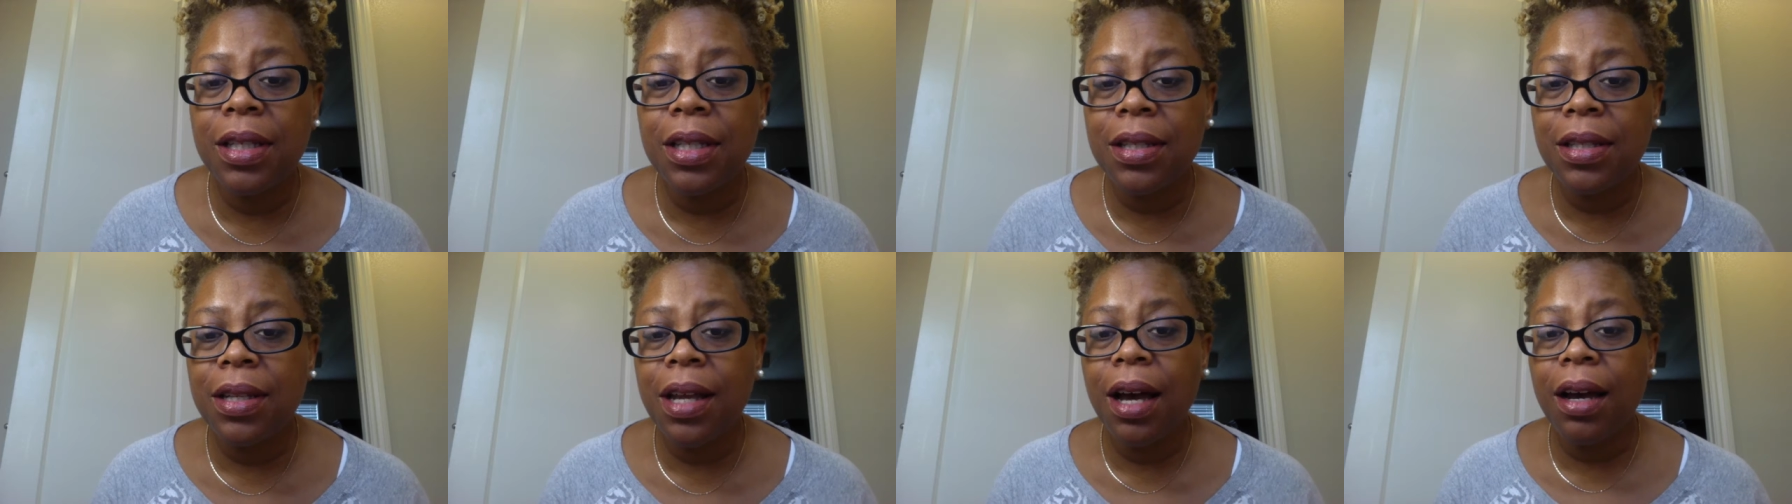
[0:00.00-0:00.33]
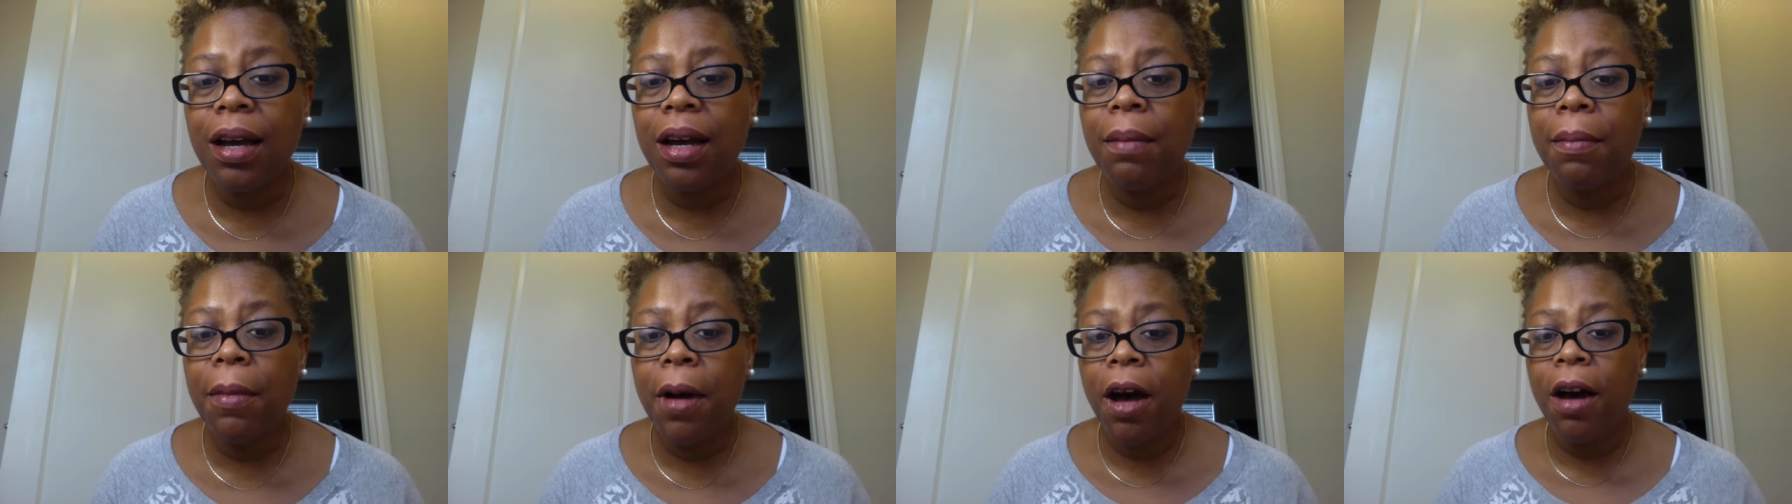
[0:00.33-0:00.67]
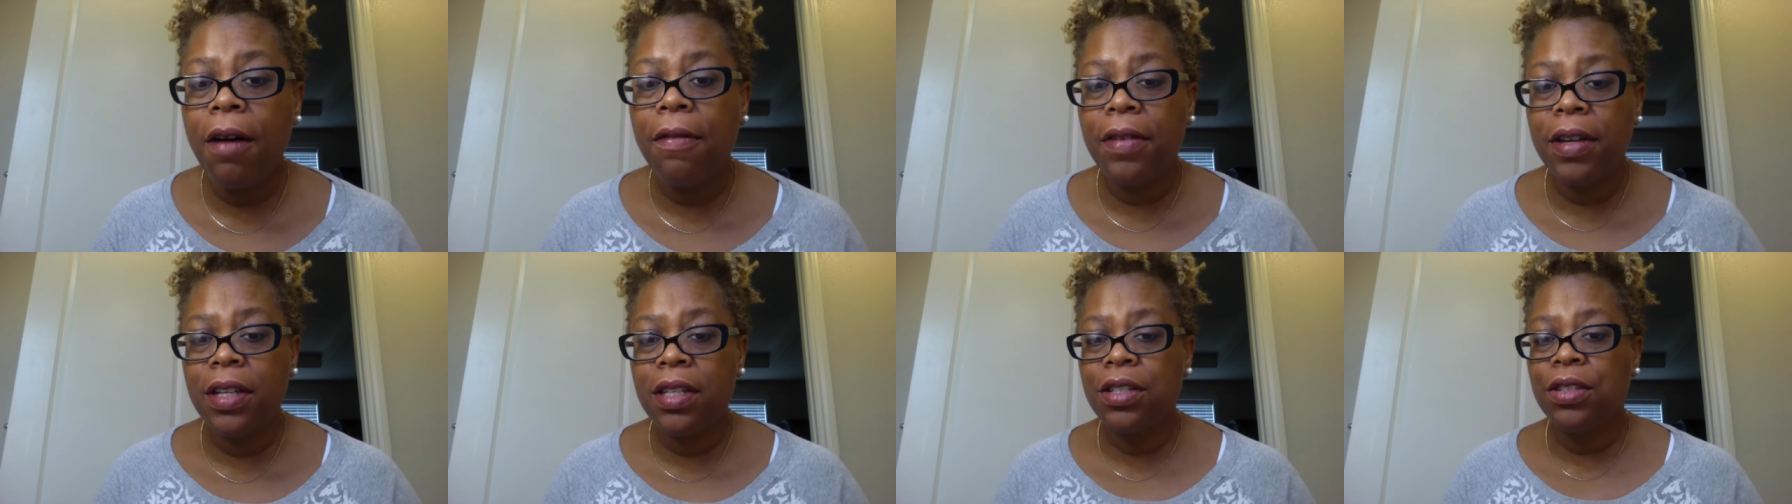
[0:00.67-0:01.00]
does not come
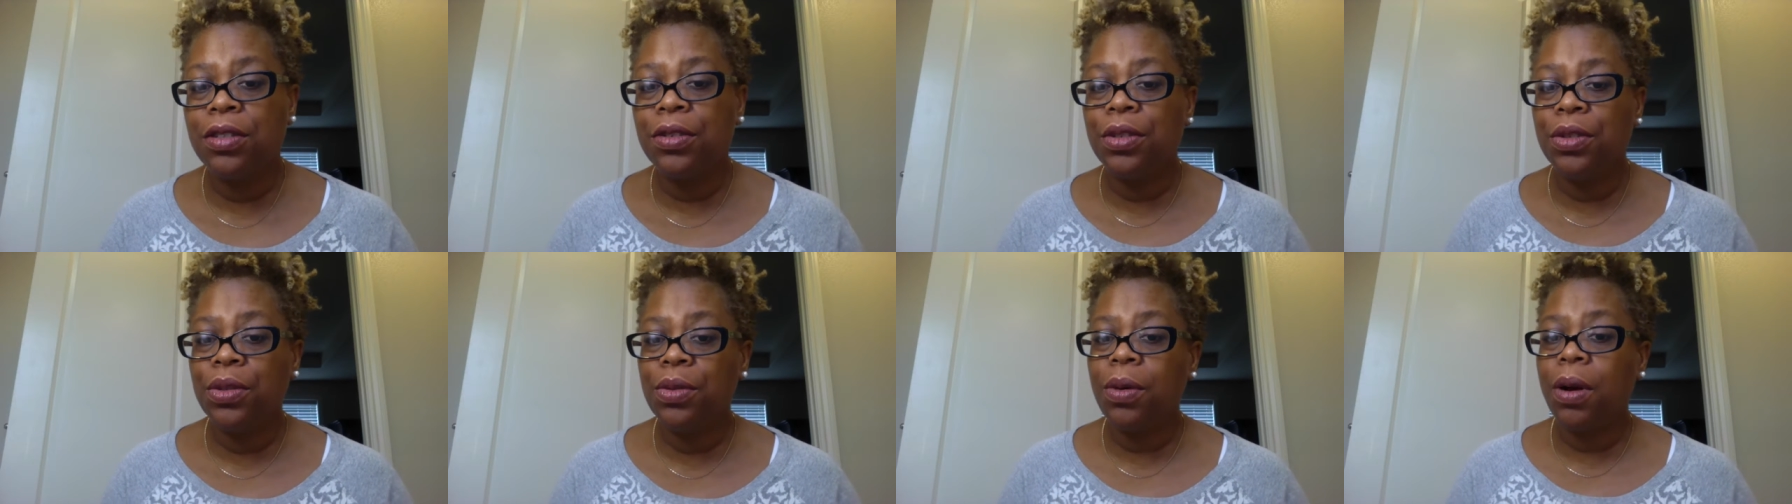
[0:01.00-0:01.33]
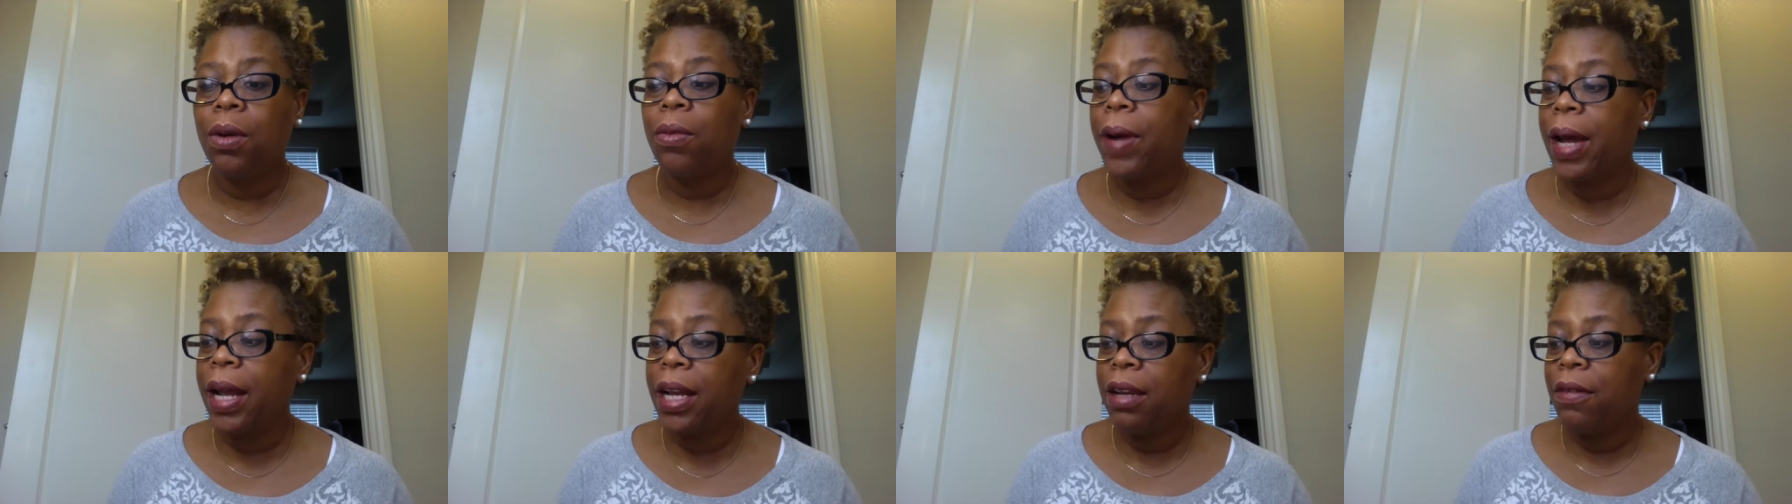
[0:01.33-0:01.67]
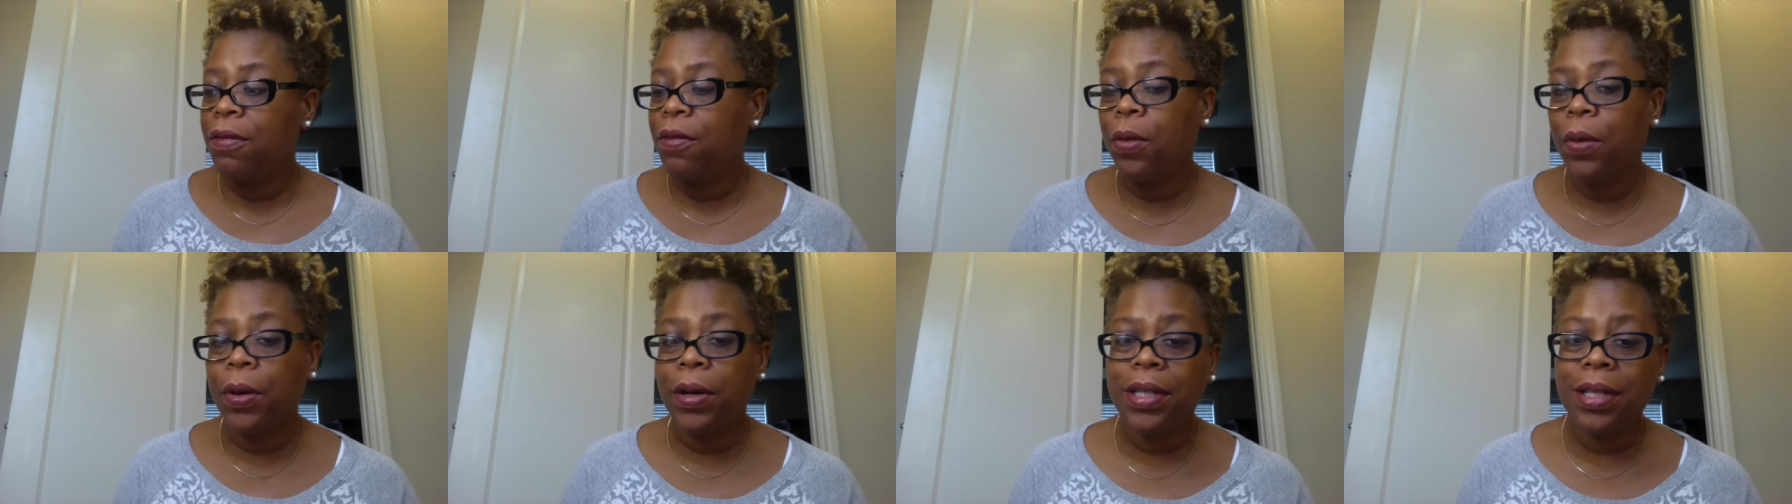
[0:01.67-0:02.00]
off until you are ready
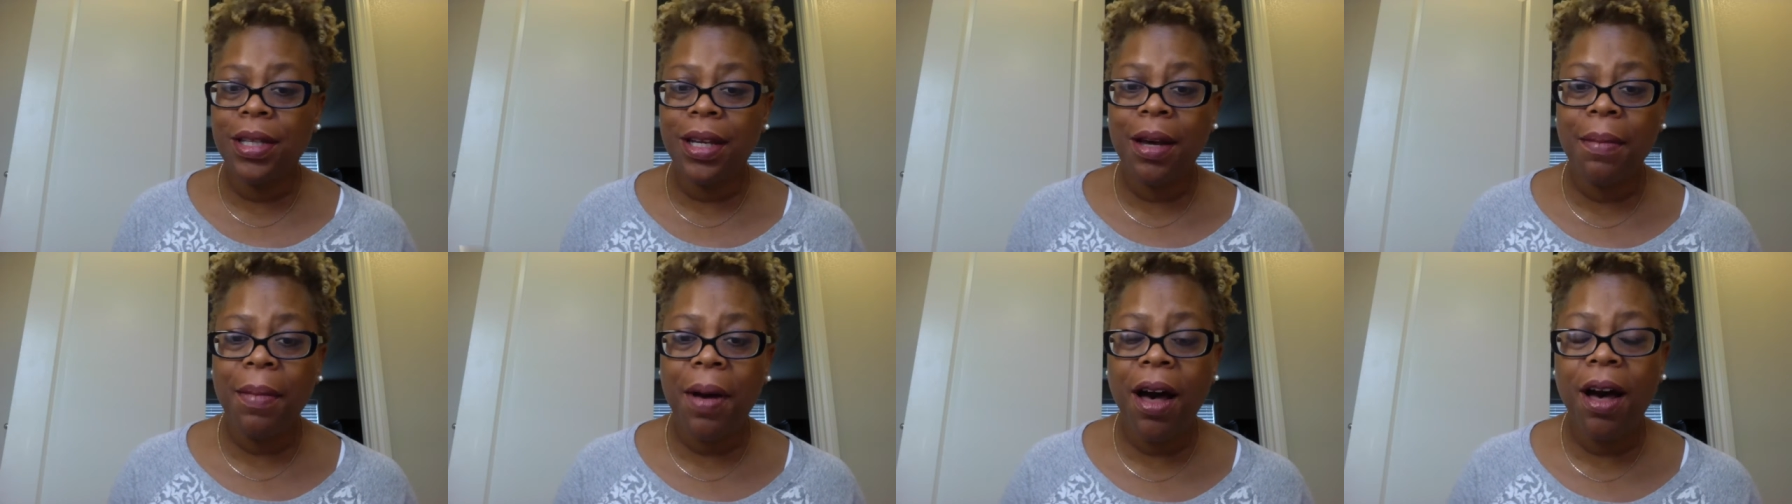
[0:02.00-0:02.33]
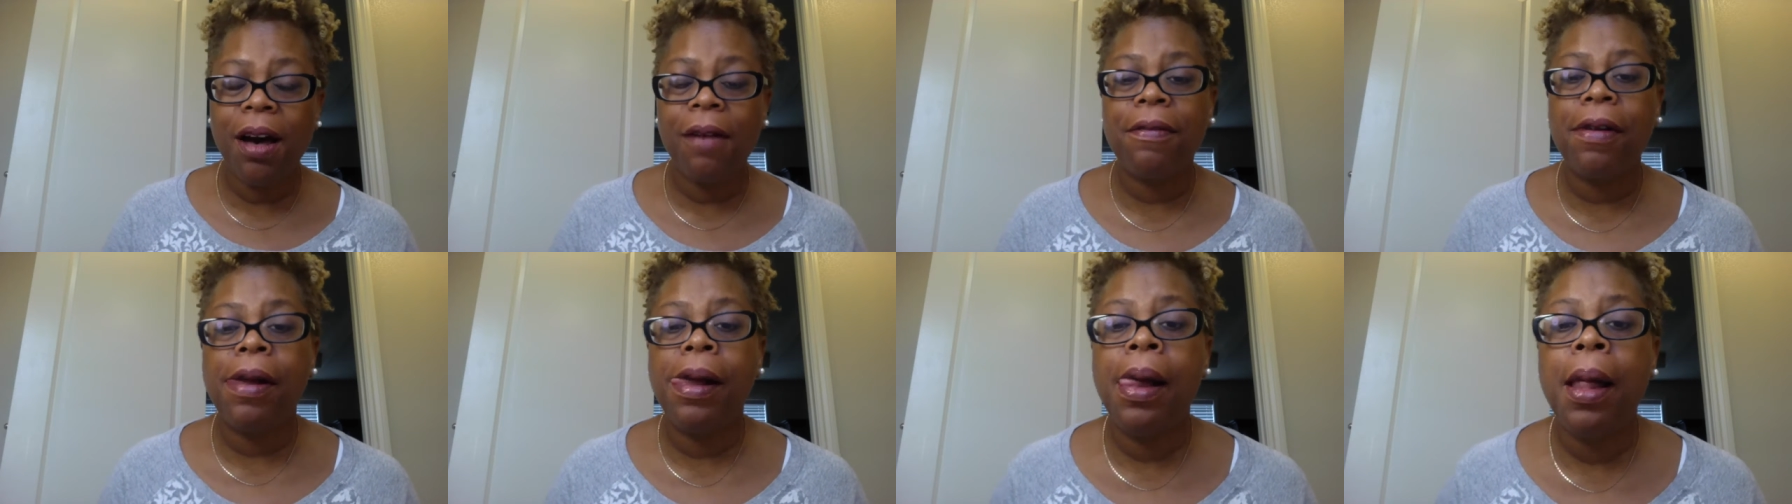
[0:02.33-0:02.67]
for it to come off.